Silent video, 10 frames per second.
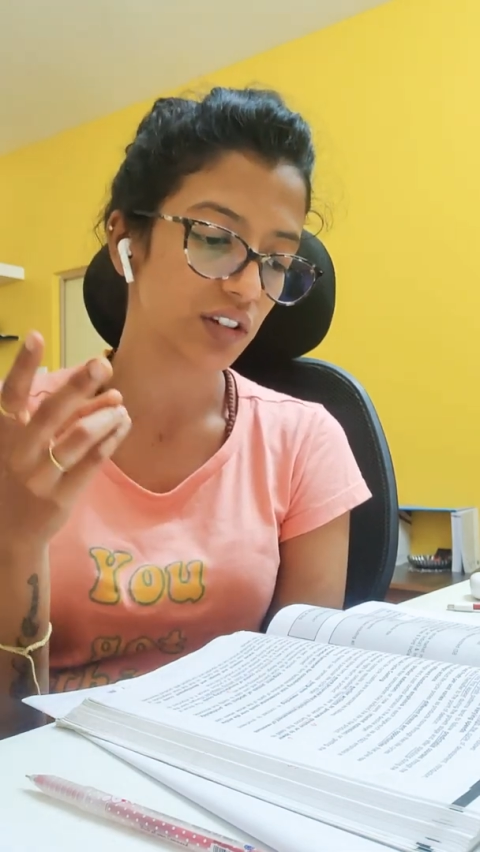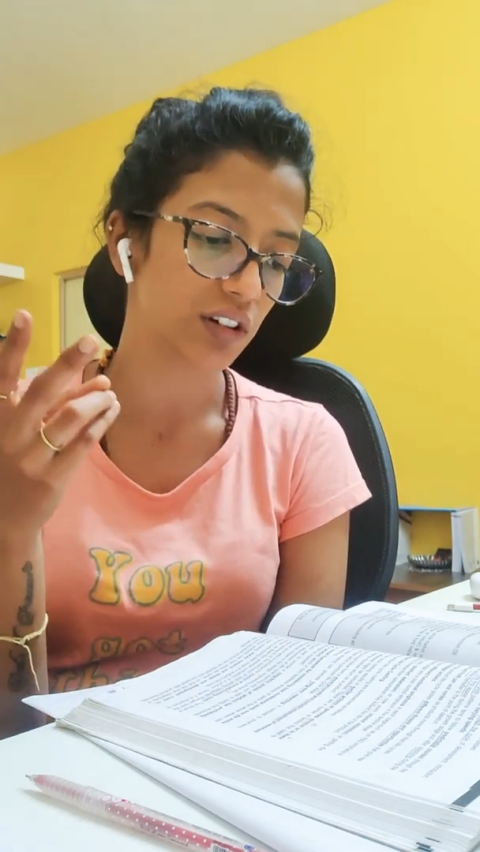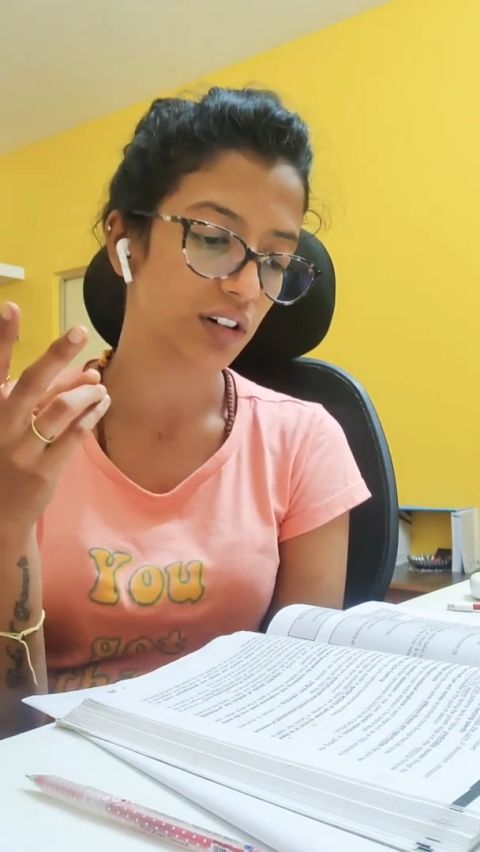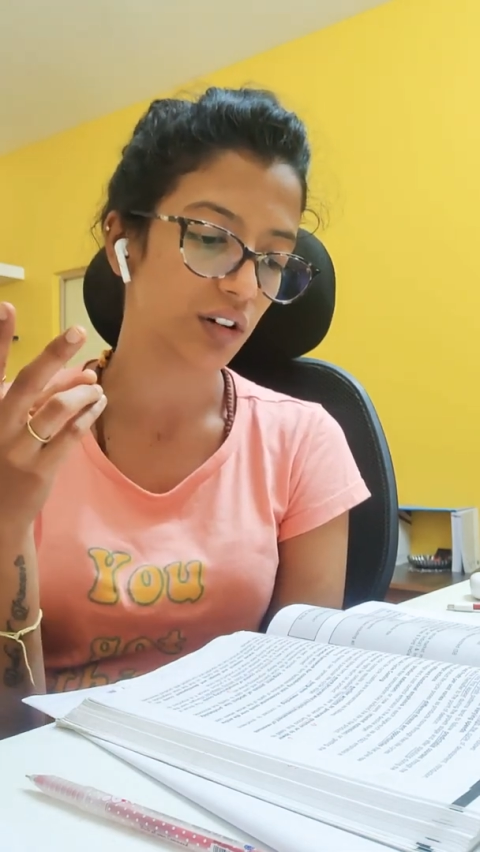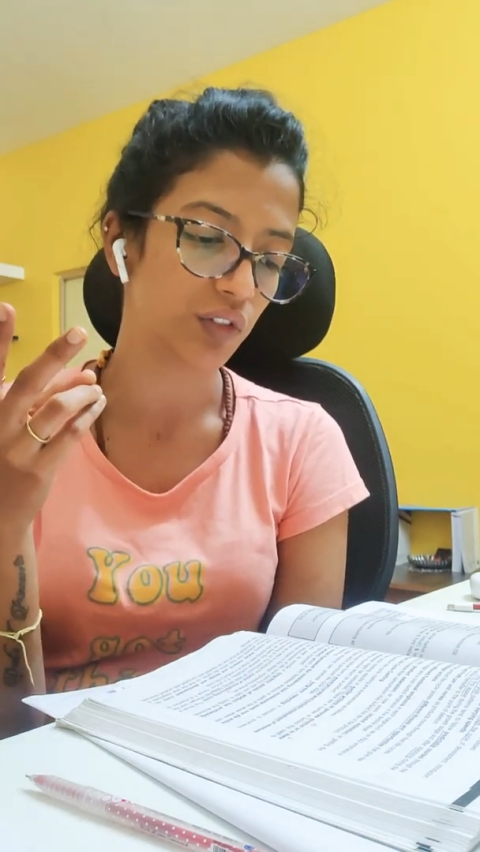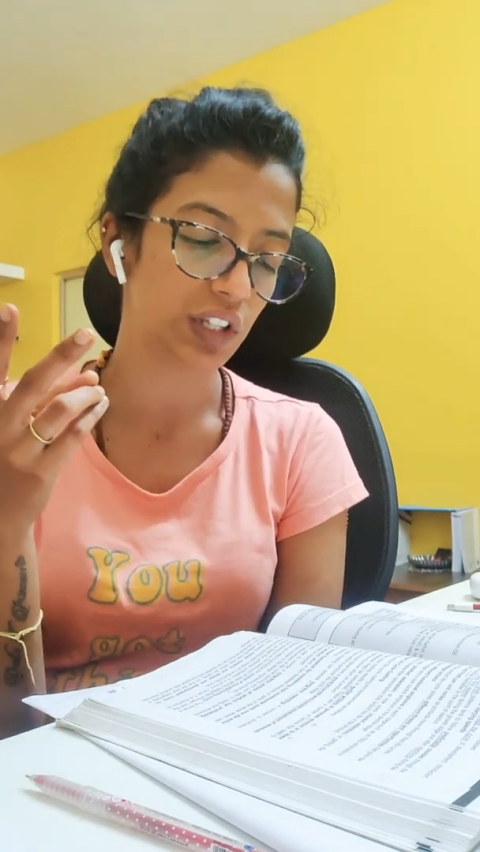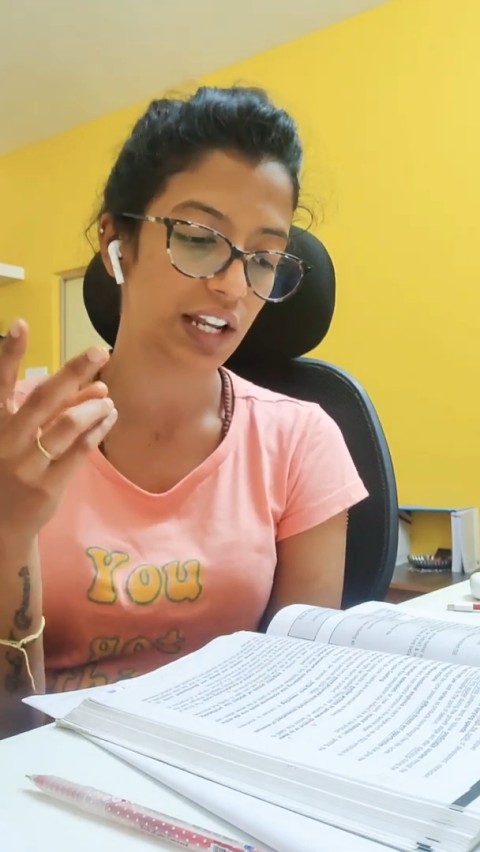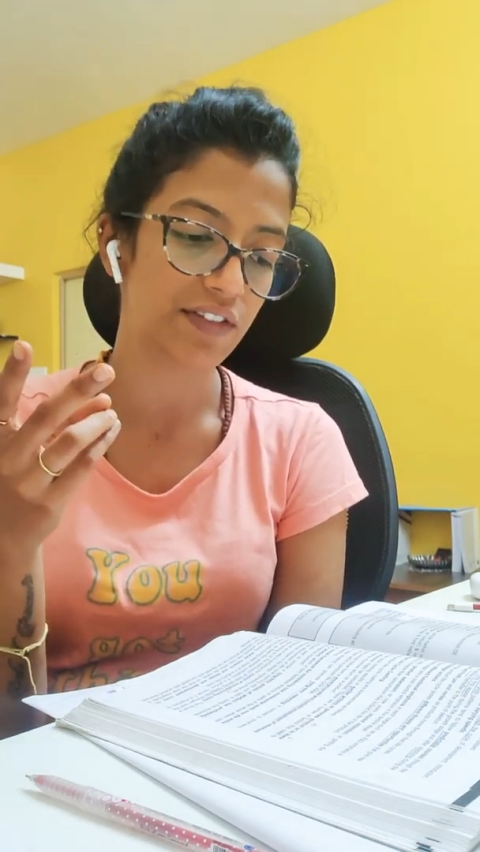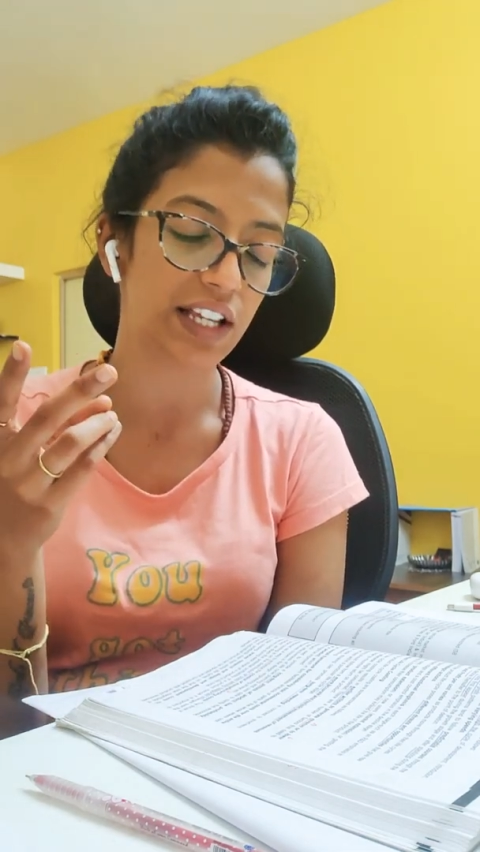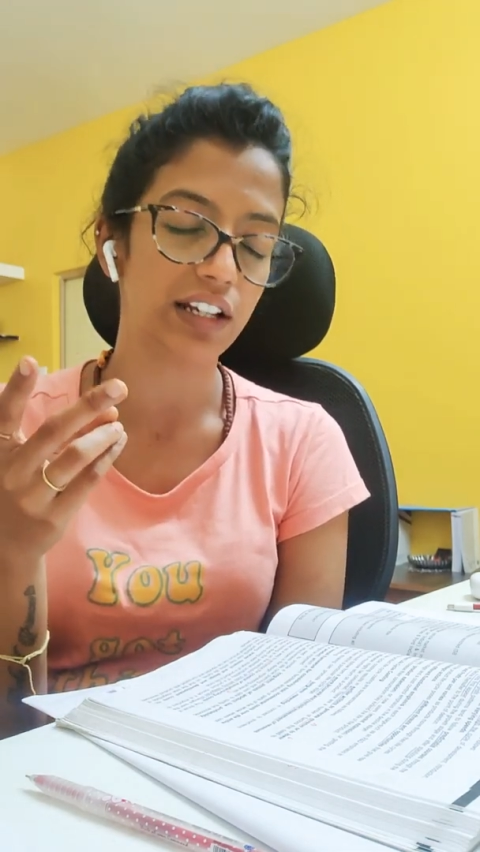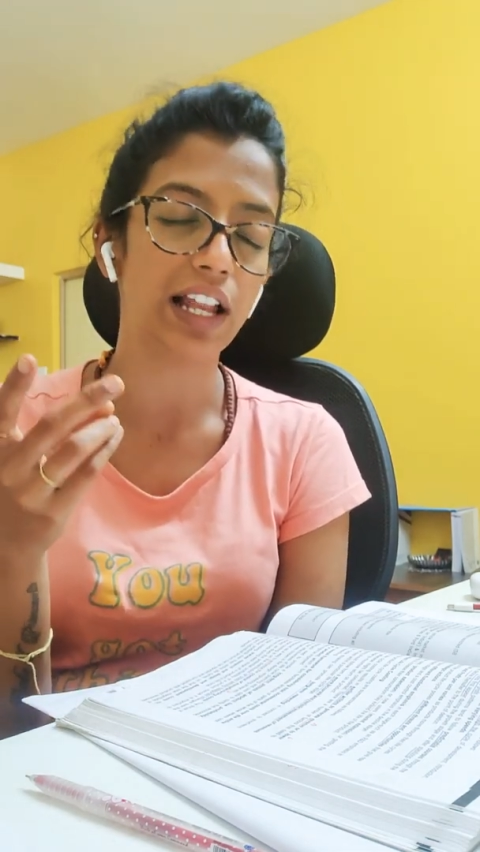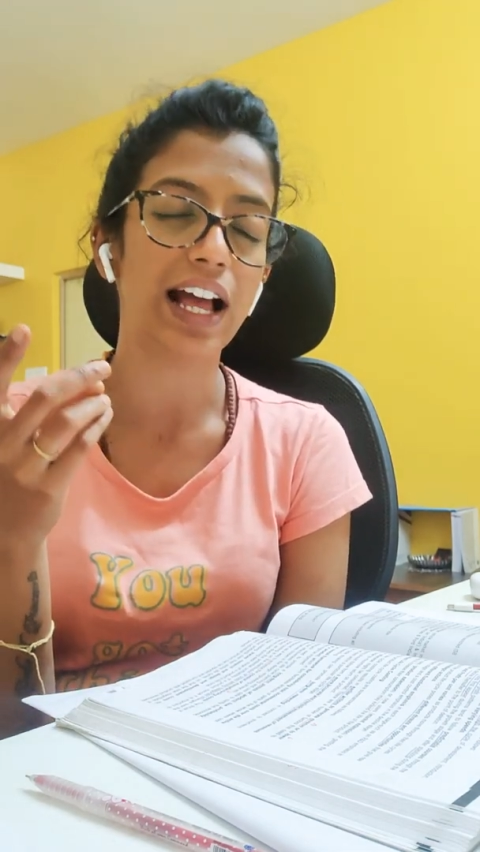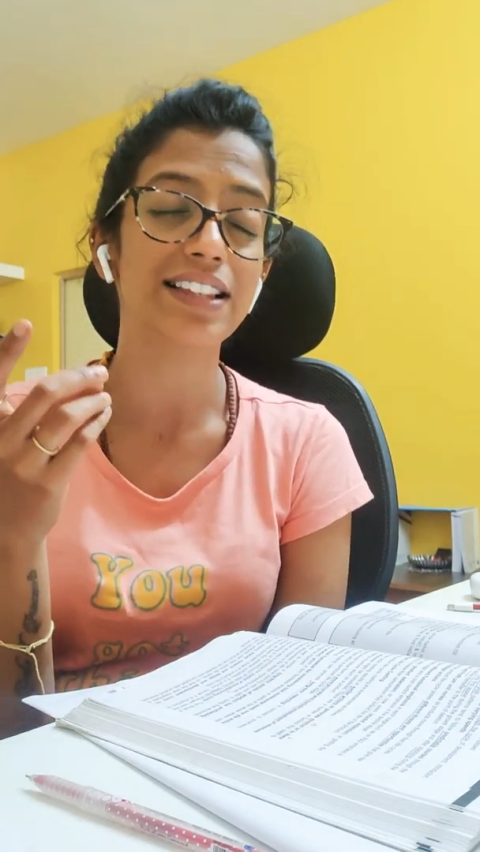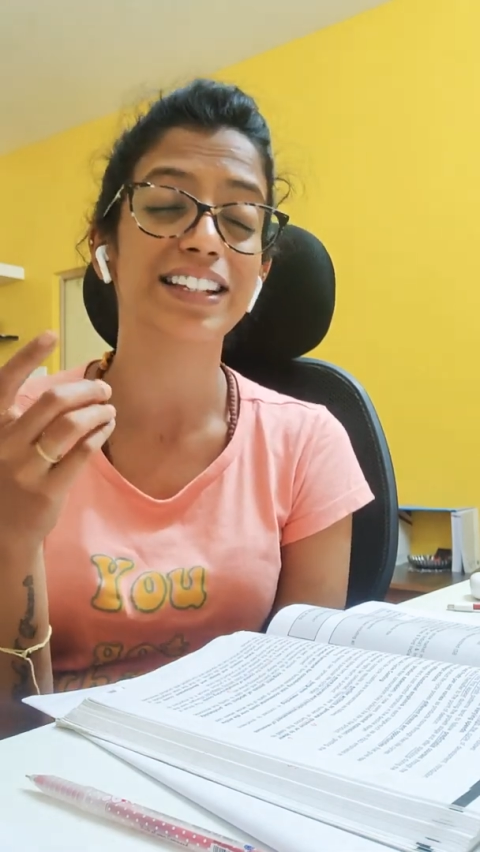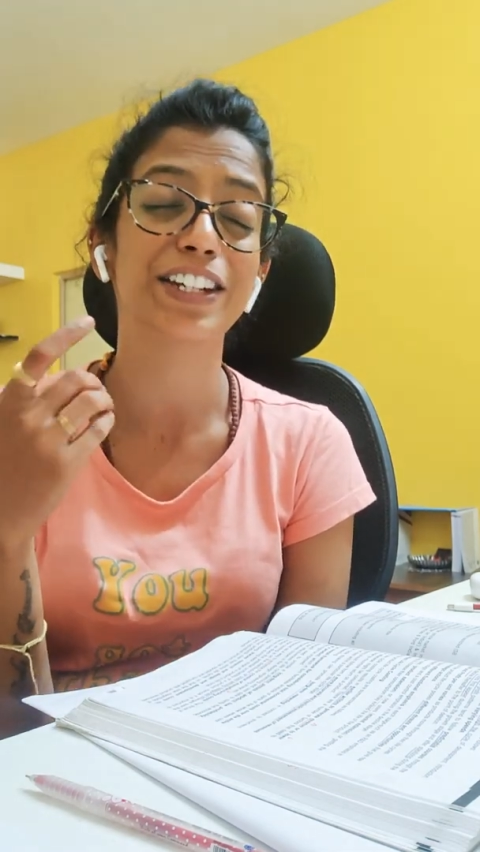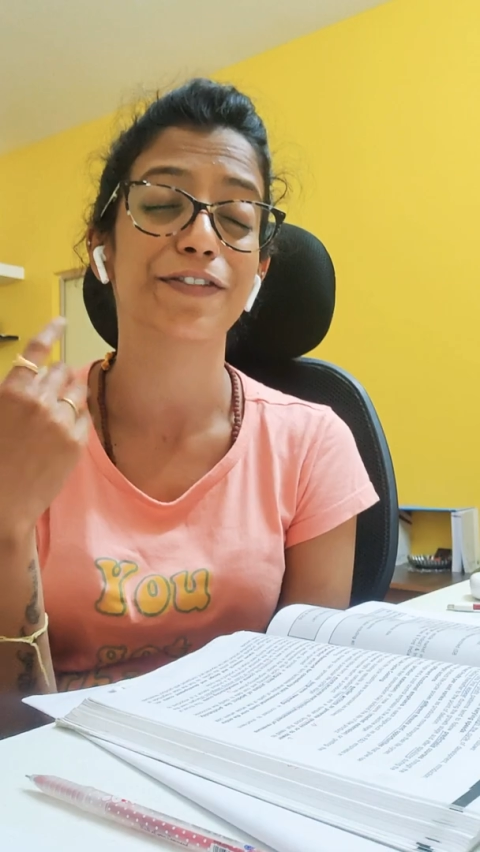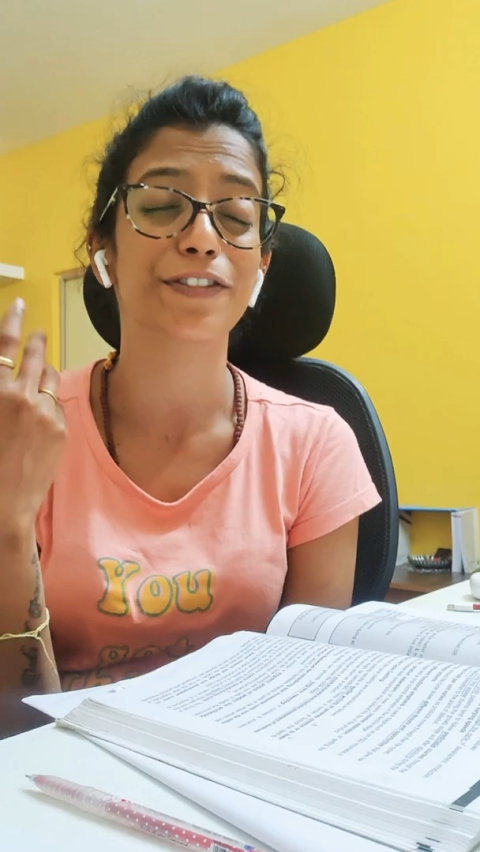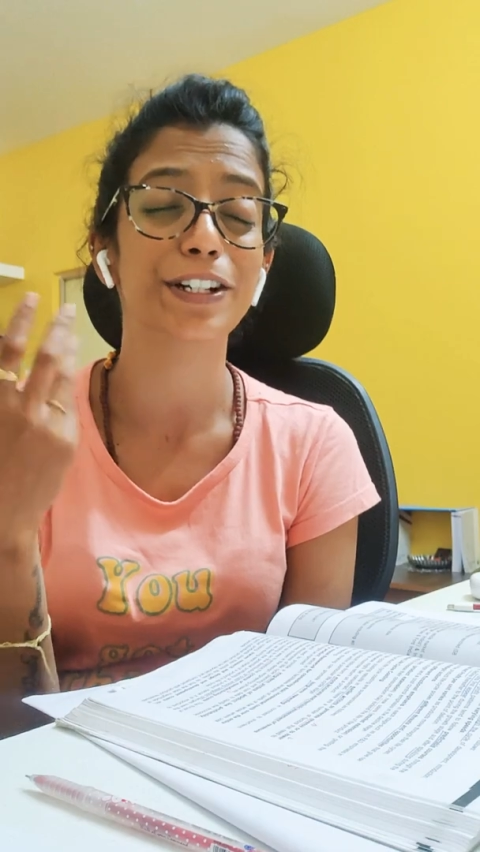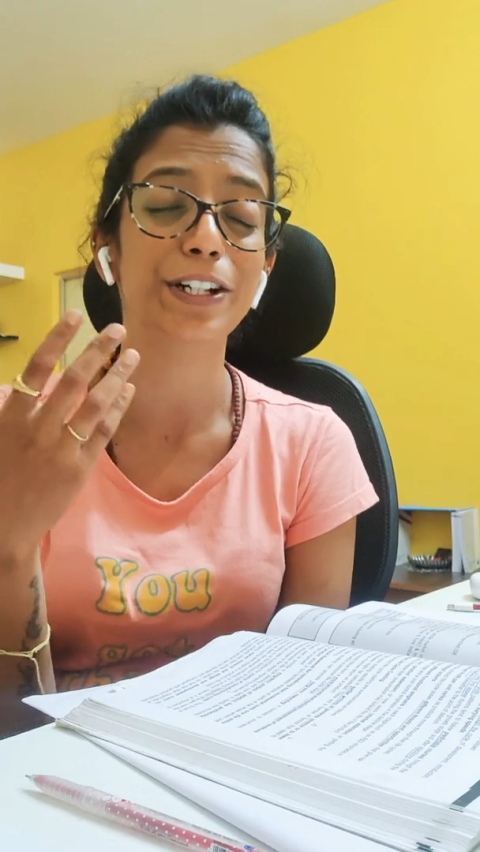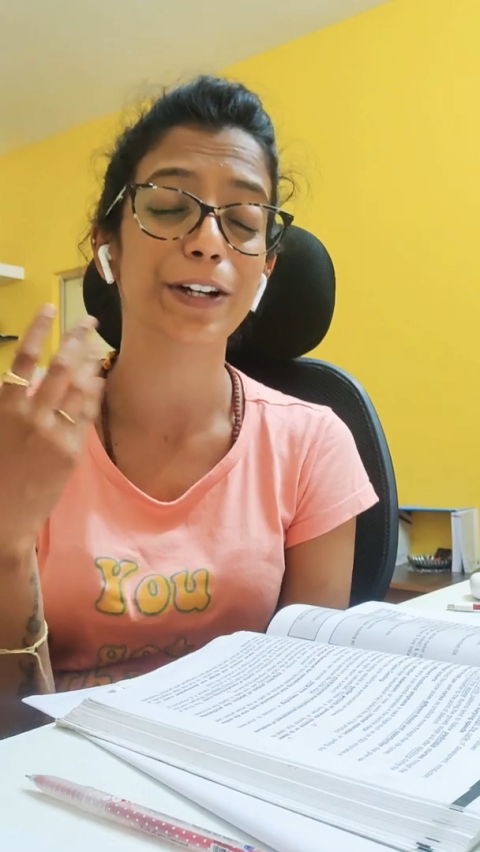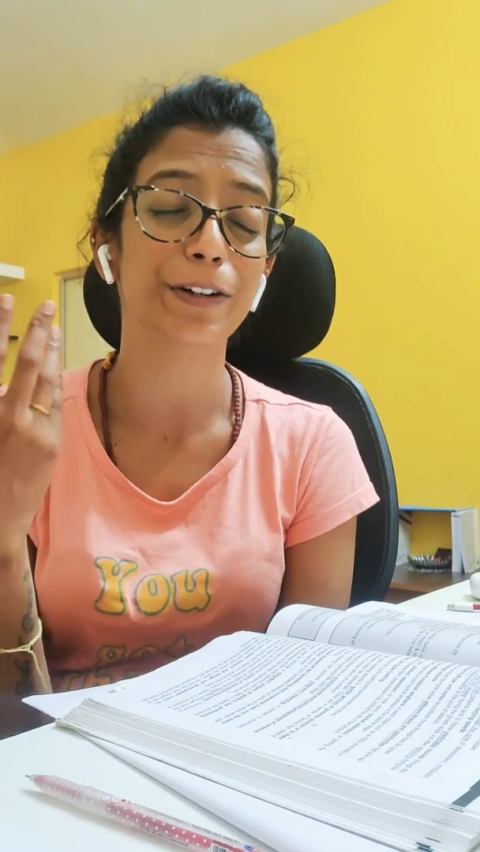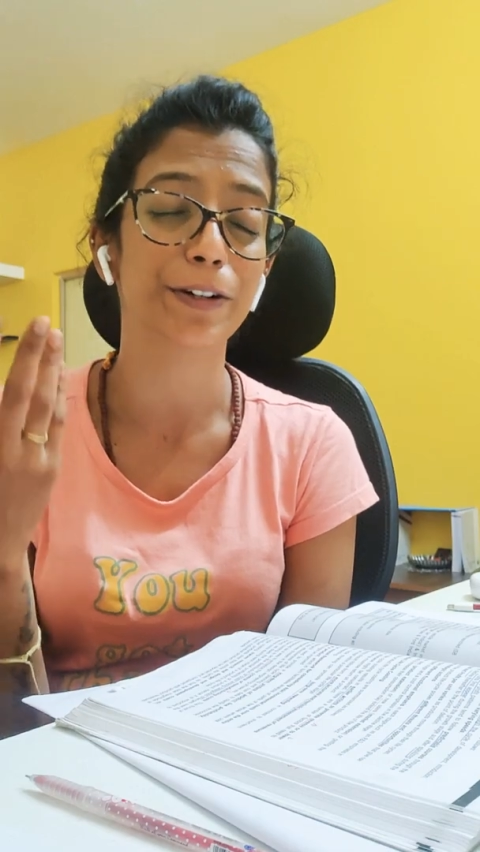of the life cycle has different